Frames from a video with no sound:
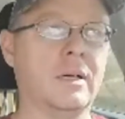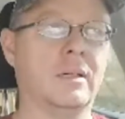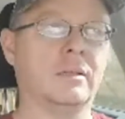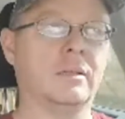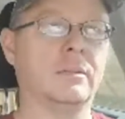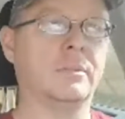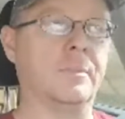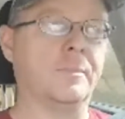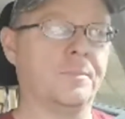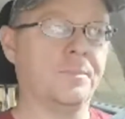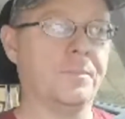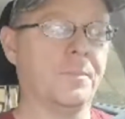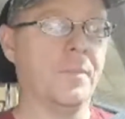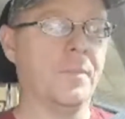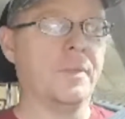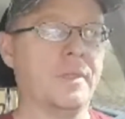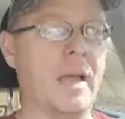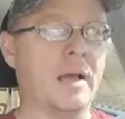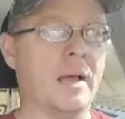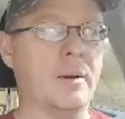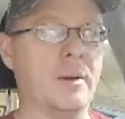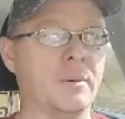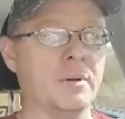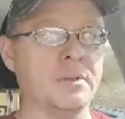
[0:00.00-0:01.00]
Well,
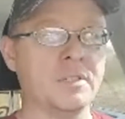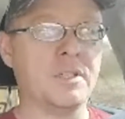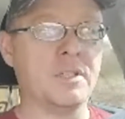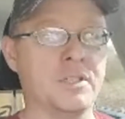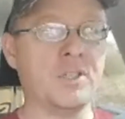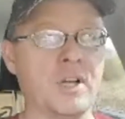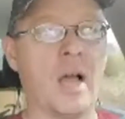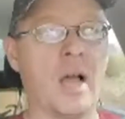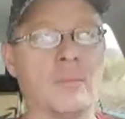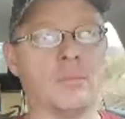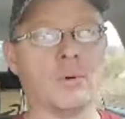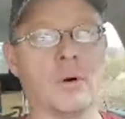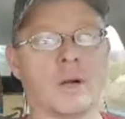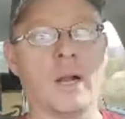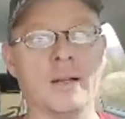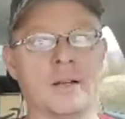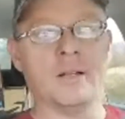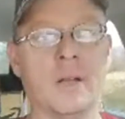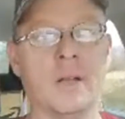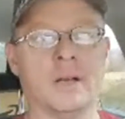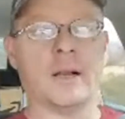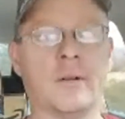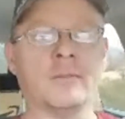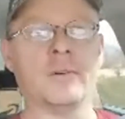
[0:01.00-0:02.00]
that was a job where I
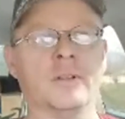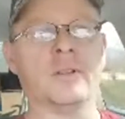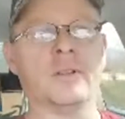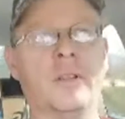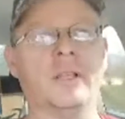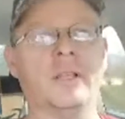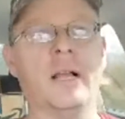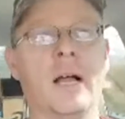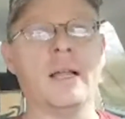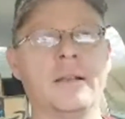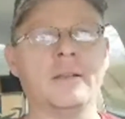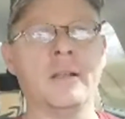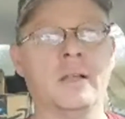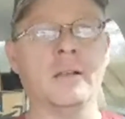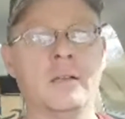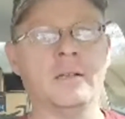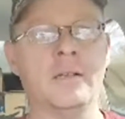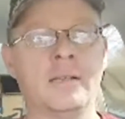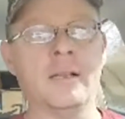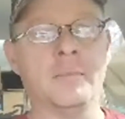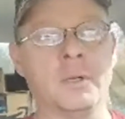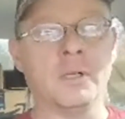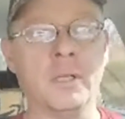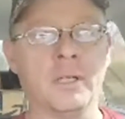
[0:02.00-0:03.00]
done everything. I done
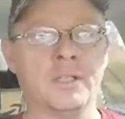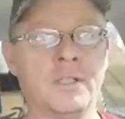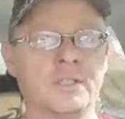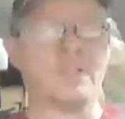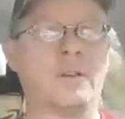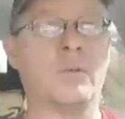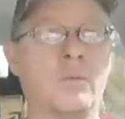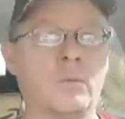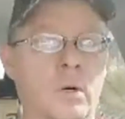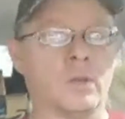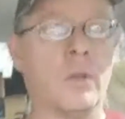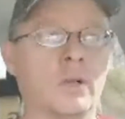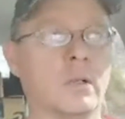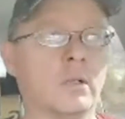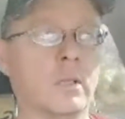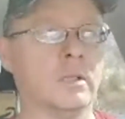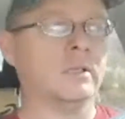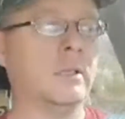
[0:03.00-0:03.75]
demolition work.